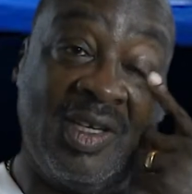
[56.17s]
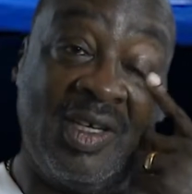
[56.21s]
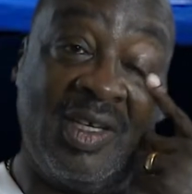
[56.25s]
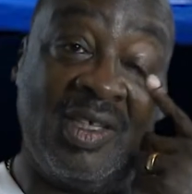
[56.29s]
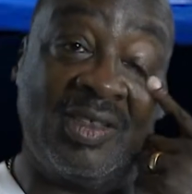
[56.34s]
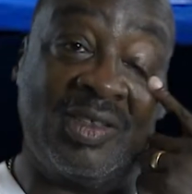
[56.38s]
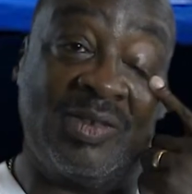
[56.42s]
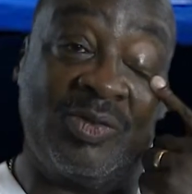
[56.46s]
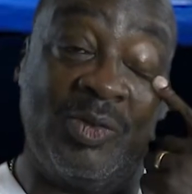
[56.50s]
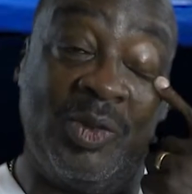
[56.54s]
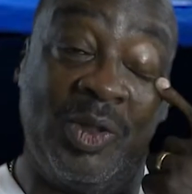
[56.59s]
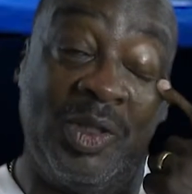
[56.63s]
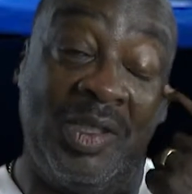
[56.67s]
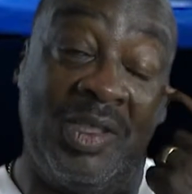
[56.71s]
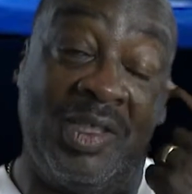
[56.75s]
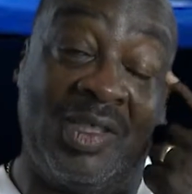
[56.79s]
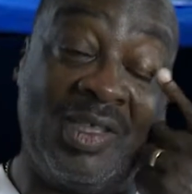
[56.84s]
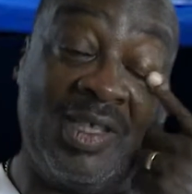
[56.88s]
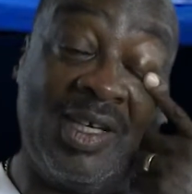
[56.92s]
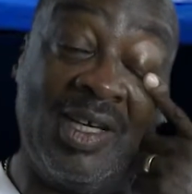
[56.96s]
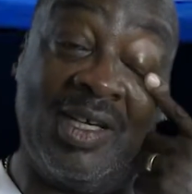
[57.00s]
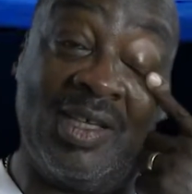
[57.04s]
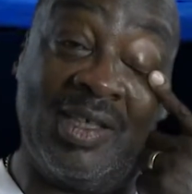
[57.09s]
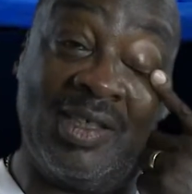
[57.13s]
it's really
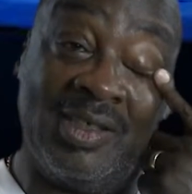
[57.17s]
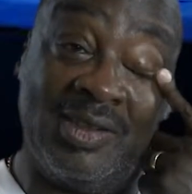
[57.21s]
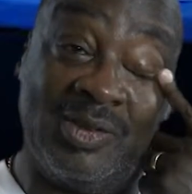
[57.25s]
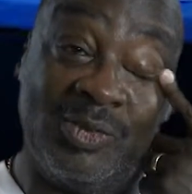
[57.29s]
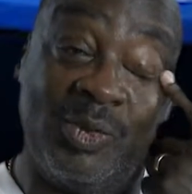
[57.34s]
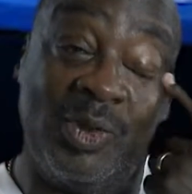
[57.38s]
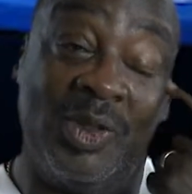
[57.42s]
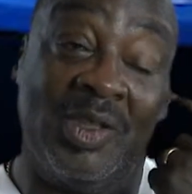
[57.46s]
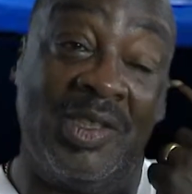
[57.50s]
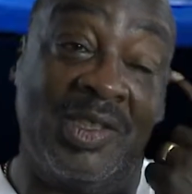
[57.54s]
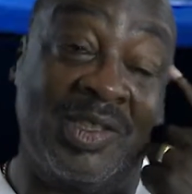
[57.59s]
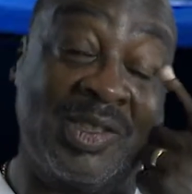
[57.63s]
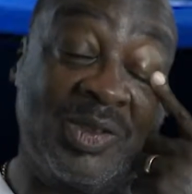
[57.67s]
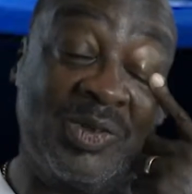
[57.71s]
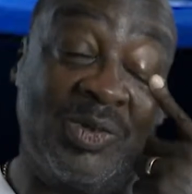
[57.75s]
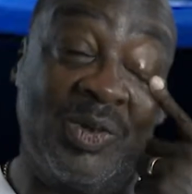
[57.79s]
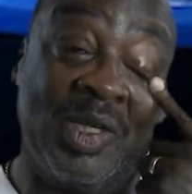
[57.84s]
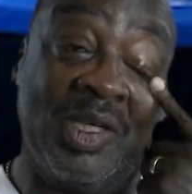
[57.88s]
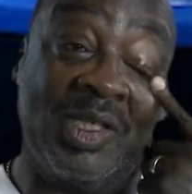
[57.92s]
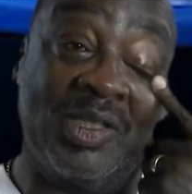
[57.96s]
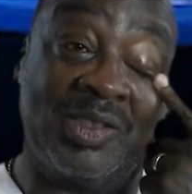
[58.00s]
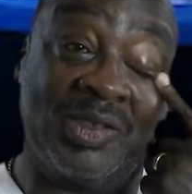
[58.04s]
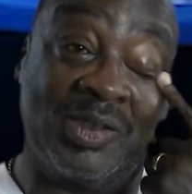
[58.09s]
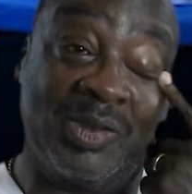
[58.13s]
a
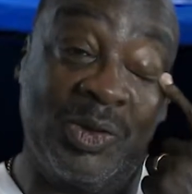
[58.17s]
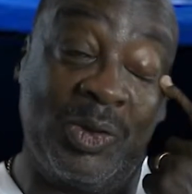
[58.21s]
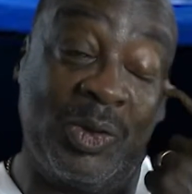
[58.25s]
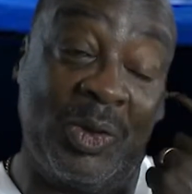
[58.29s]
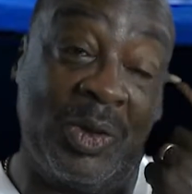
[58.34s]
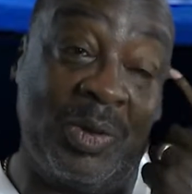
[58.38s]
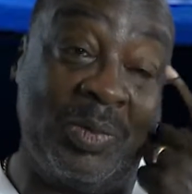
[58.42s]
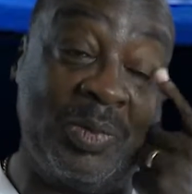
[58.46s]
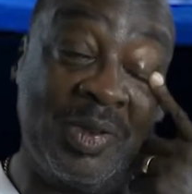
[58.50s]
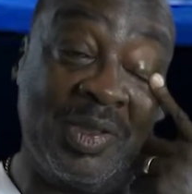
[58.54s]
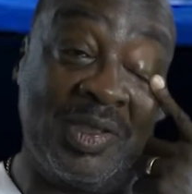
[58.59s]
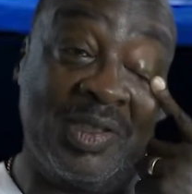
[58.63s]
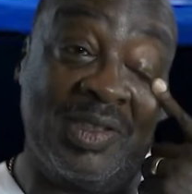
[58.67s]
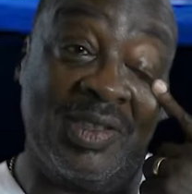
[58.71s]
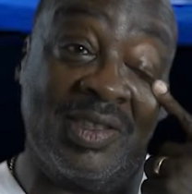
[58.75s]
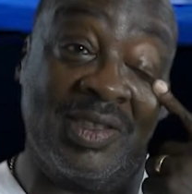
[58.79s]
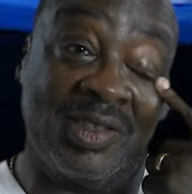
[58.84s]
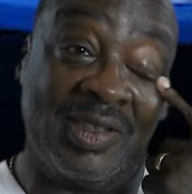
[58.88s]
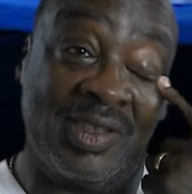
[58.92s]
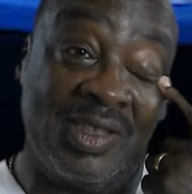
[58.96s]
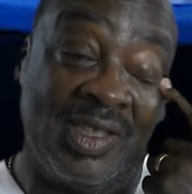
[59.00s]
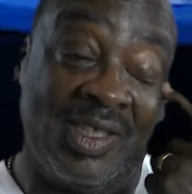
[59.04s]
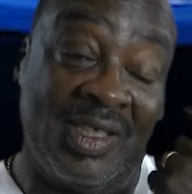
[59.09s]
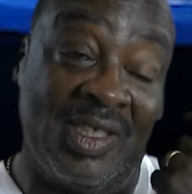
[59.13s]
strange story,
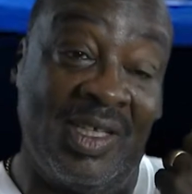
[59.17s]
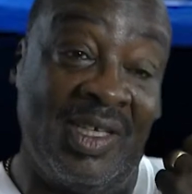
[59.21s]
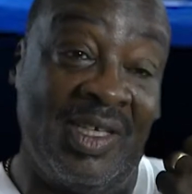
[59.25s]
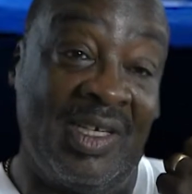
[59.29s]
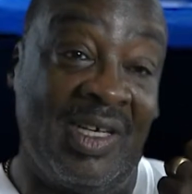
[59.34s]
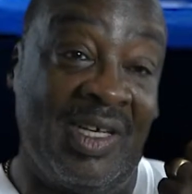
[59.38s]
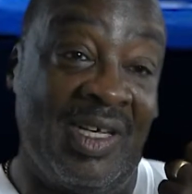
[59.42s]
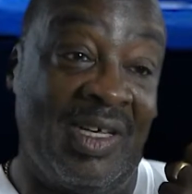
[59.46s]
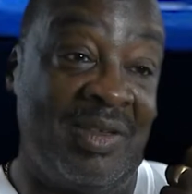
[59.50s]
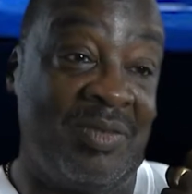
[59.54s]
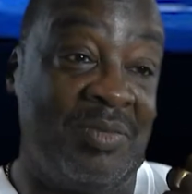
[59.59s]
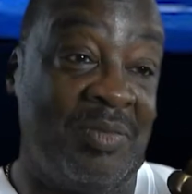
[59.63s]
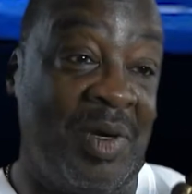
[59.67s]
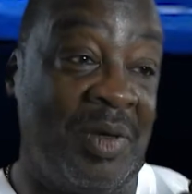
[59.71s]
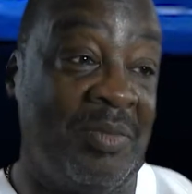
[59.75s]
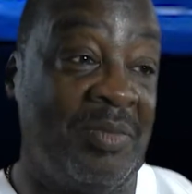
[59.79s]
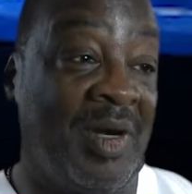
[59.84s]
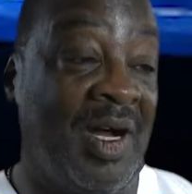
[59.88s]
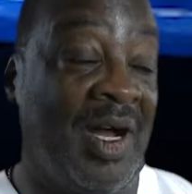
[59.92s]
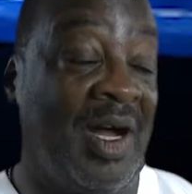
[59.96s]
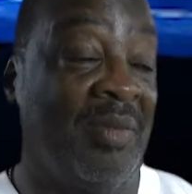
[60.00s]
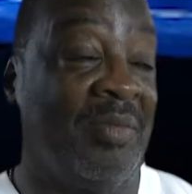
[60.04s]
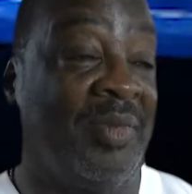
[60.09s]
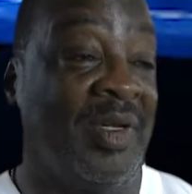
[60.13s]
because my
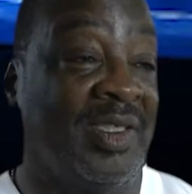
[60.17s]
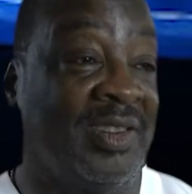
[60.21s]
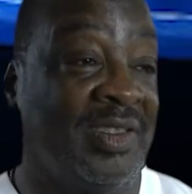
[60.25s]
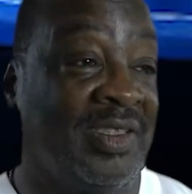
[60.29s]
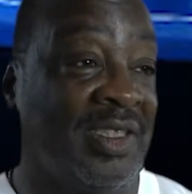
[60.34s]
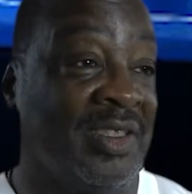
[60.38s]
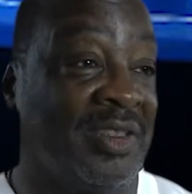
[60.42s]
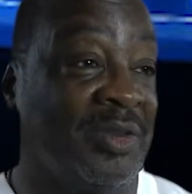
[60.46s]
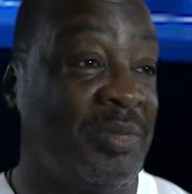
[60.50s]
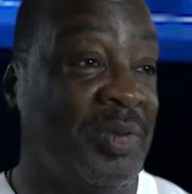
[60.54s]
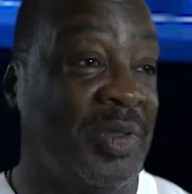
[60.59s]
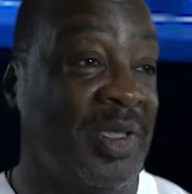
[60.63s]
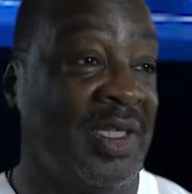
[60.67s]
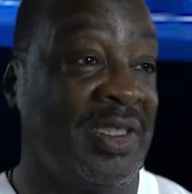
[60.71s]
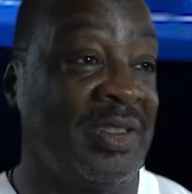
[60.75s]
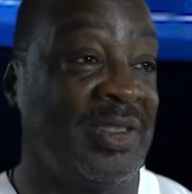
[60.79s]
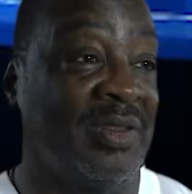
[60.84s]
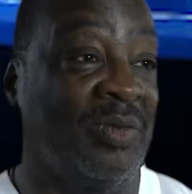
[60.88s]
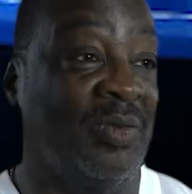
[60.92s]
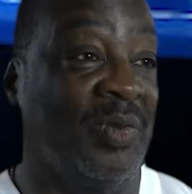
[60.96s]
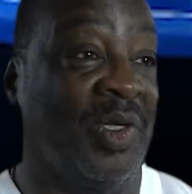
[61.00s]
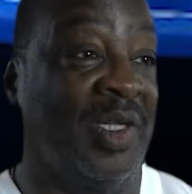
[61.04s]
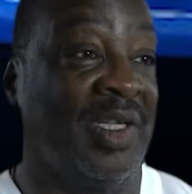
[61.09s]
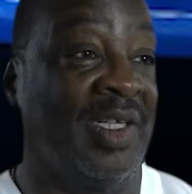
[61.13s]
mom had just
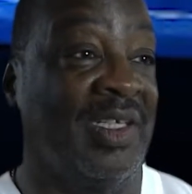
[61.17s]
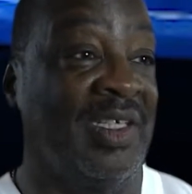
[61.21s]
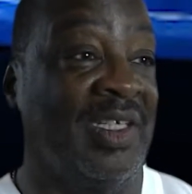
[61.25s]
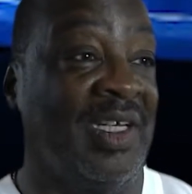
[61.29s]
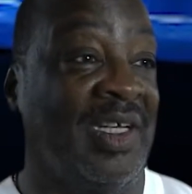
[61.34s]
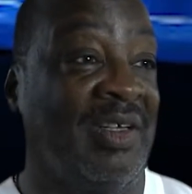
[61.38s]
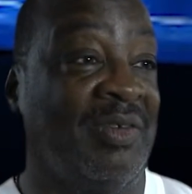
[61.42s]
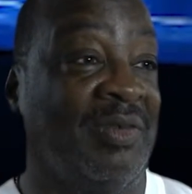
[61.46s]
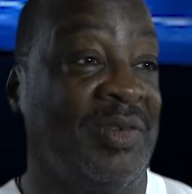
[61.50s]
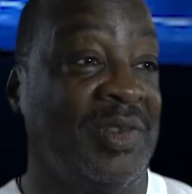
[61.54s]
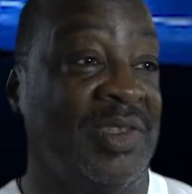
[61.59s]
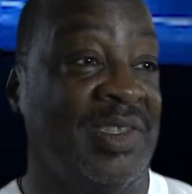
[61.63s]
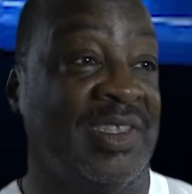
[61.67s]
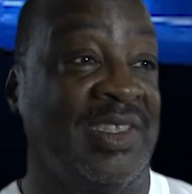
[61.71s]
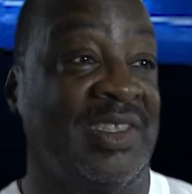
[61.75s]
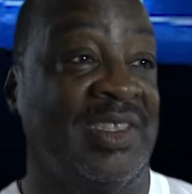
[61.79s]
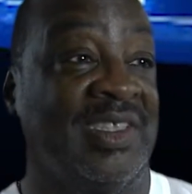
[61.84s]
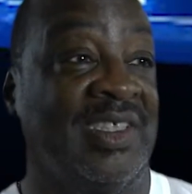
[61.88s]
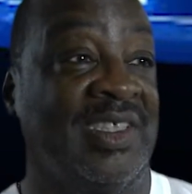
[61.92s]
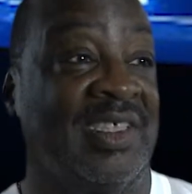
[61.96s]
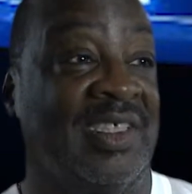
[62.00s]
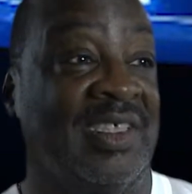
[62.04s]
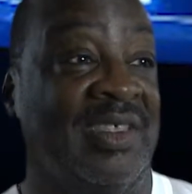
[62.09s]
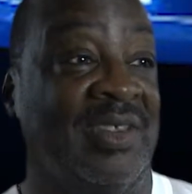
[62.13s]
passed away and I
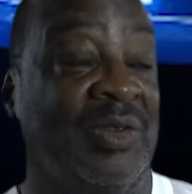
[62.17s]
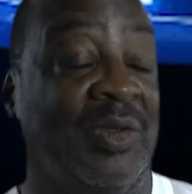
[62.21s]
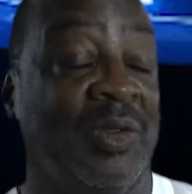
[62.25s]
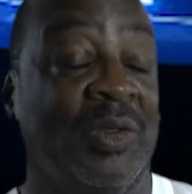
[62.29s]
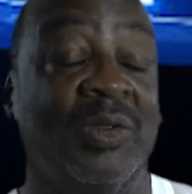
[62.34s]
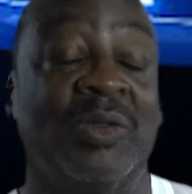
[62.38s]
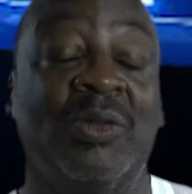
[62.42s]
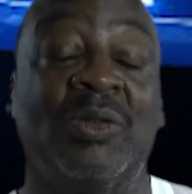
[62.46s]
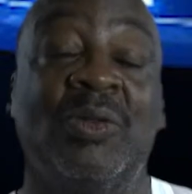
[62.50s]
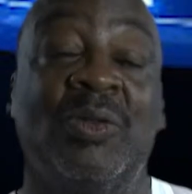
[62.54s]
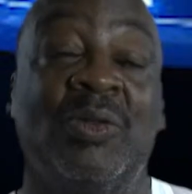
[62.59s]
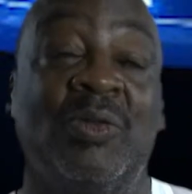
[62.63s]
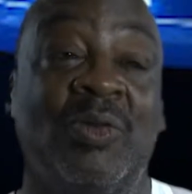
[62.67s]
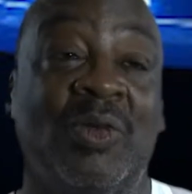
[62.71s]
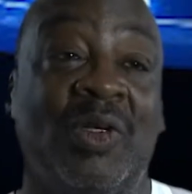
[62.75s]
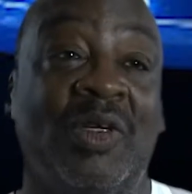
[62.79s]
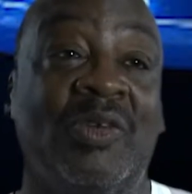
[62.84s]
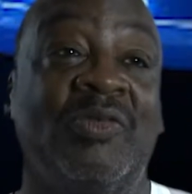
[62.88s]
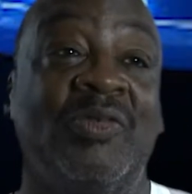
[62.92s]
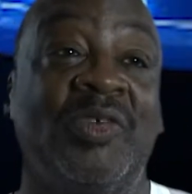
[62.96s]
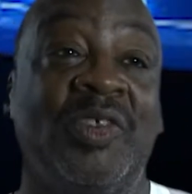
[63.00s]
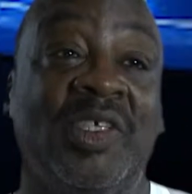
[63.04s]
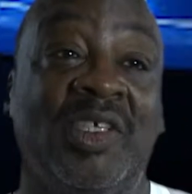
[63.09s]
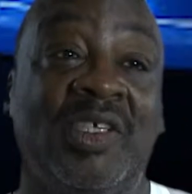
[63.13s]
was going through a
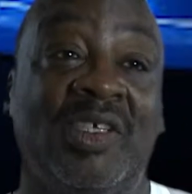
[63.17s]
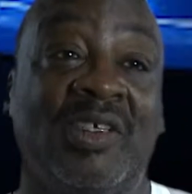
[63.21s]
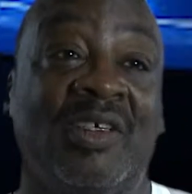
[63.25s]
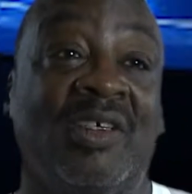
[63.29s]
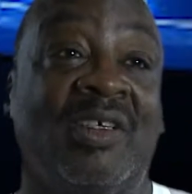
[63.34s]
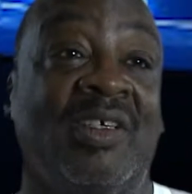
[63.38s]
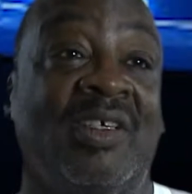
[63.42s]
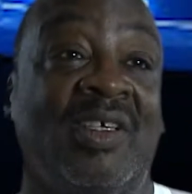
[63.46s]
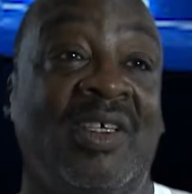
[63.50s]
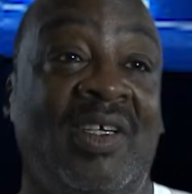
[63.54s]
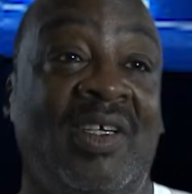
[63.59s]
rough year.